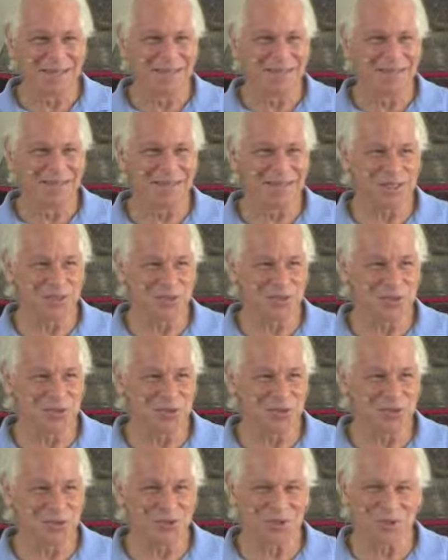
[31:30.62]
and the
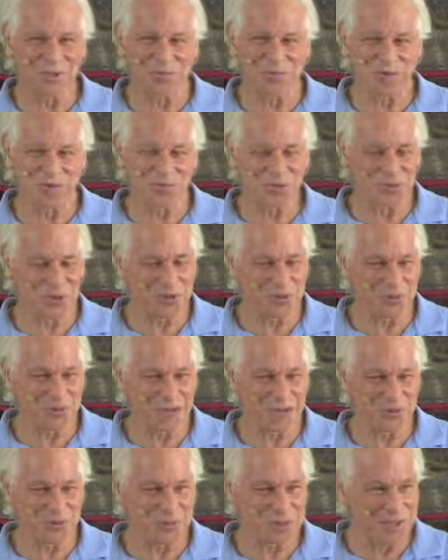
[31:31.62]
issues, when we
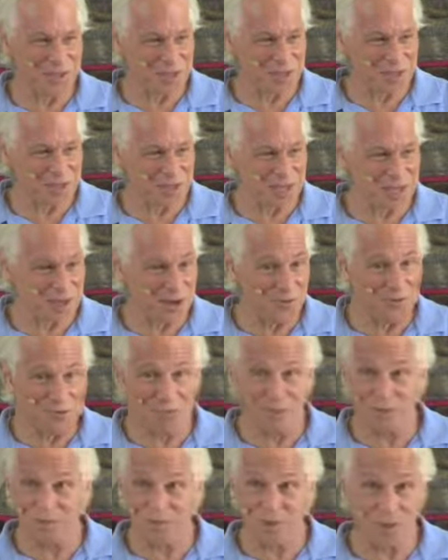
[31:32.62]
look back, we can see how
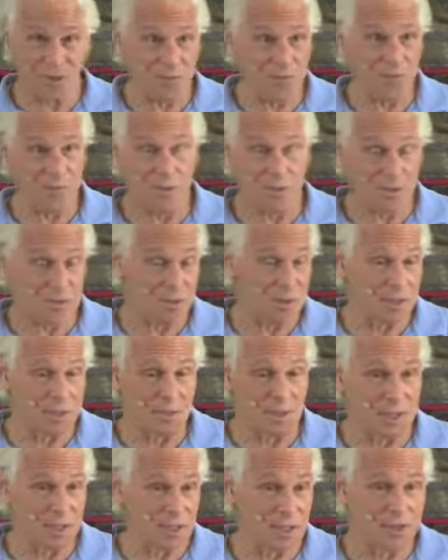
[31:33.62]
they developed
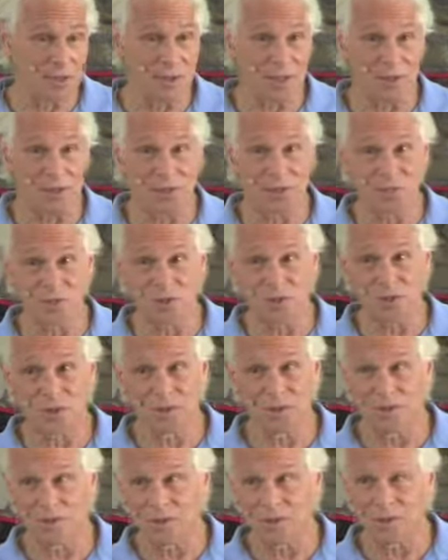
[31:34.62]
in the context in which
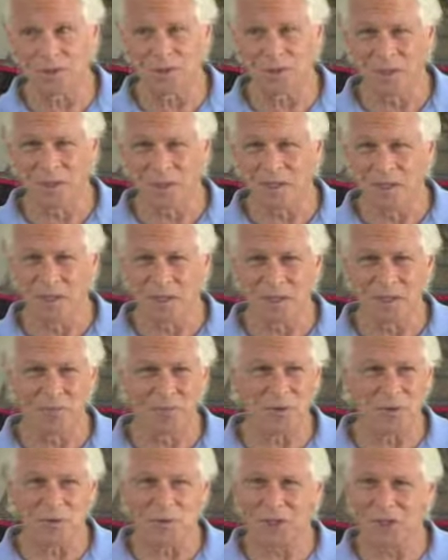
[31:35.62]
they developed,
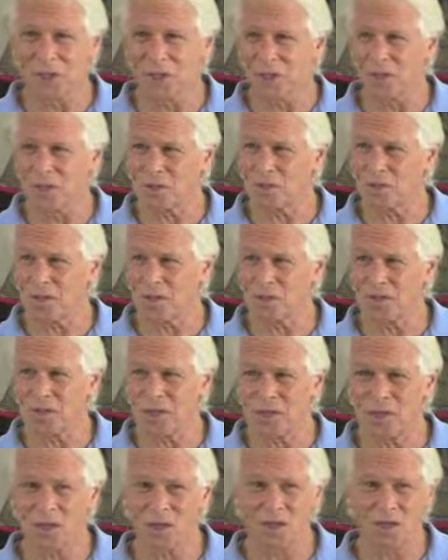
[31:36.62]
it's very clear that
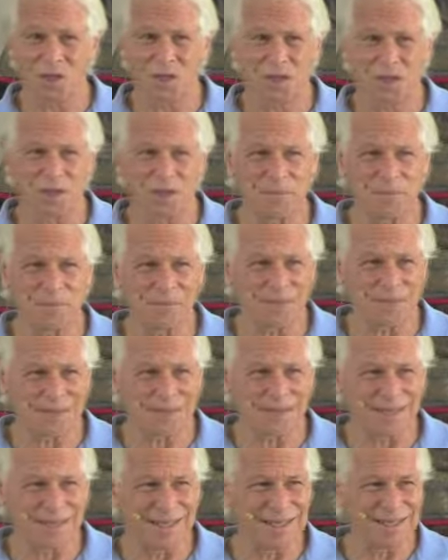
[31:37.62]
they are just
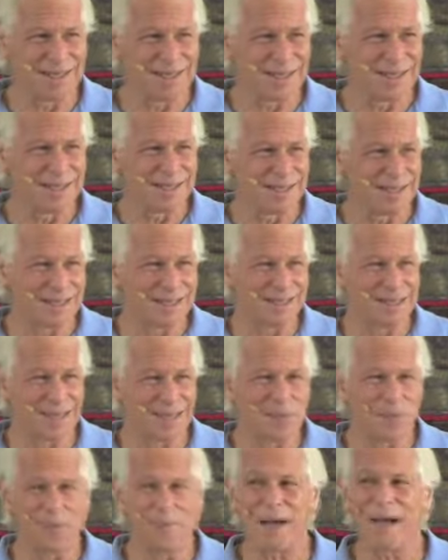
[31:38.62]
something that
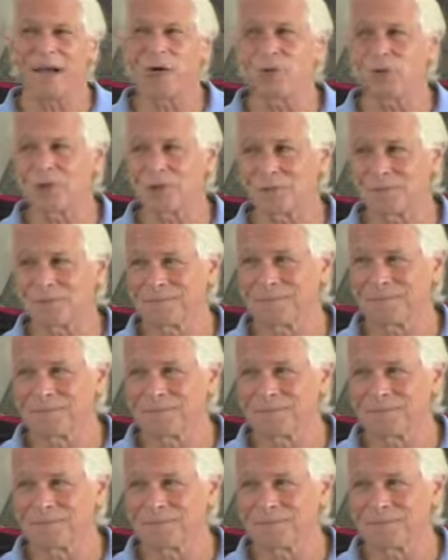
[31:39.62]
came about,